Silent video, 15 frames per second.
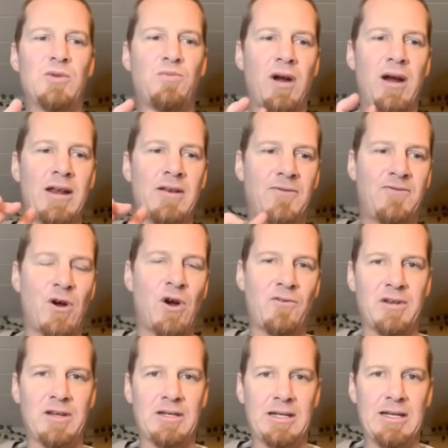praying
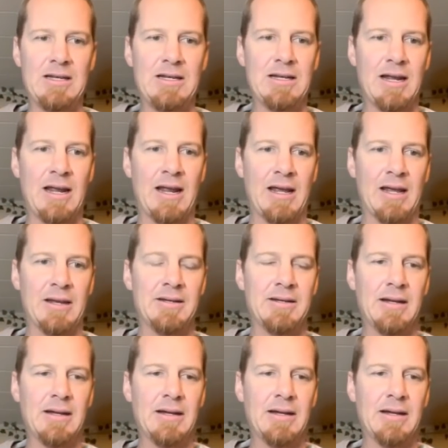fervently, and